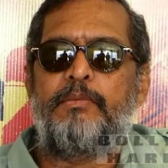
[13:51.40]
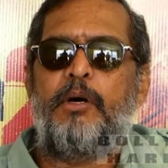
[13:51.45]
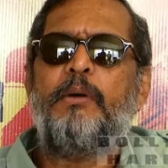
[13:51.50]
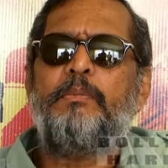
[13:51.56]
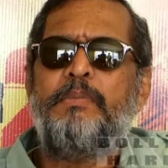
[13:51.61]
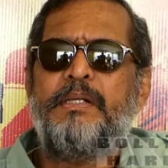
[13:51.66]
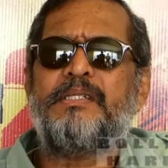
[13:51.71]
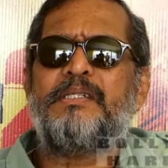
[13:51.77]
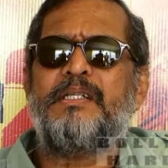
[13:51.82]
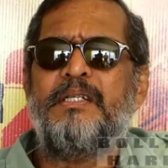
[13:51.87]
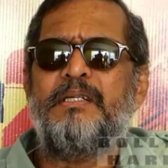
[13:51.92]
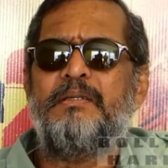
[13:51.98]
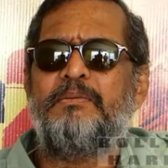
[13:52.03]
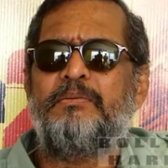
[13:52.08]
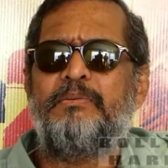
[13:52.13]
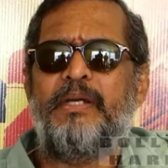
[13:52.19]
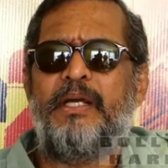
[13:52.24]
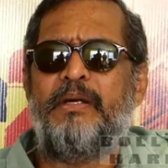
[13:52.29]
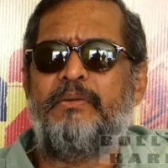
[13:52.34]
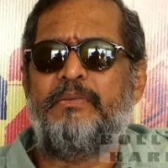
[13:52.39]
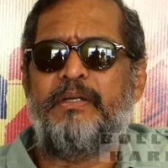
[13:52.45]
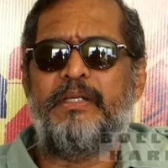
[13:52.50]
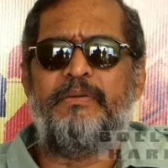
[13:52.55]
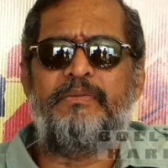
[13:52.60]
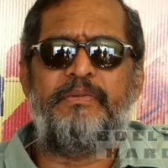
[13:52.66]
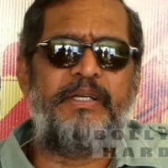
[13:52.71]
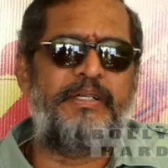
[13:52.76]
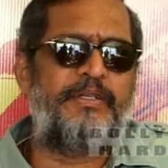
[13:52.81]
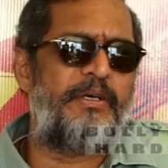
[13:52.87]
Obviously, we have
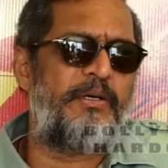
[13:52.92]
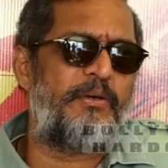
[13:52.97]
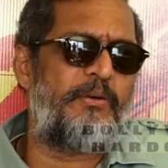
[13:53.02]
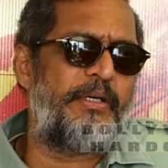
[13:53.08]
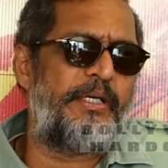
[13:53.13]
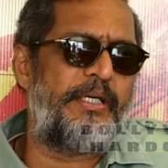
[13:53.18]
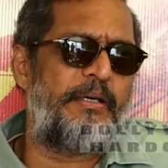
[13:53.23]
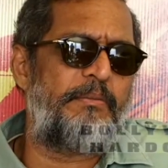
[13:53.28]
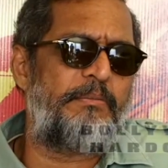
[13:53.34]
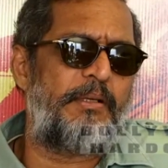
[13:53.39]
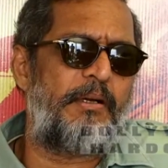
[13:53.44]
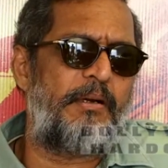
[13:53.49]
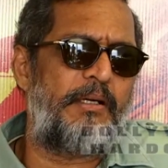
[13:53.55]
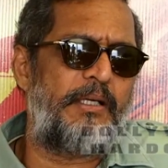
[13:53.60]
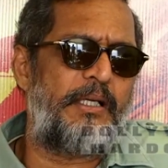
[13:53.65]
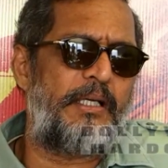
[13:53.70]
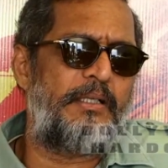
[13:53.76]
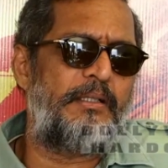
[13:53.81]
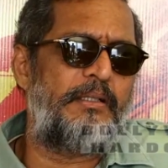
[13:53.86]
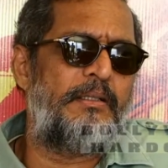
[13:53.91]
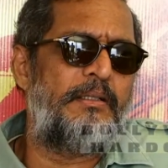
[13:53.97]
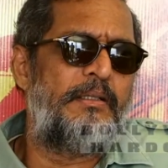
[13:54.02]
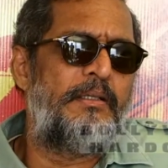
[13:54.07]
when you are going abroad and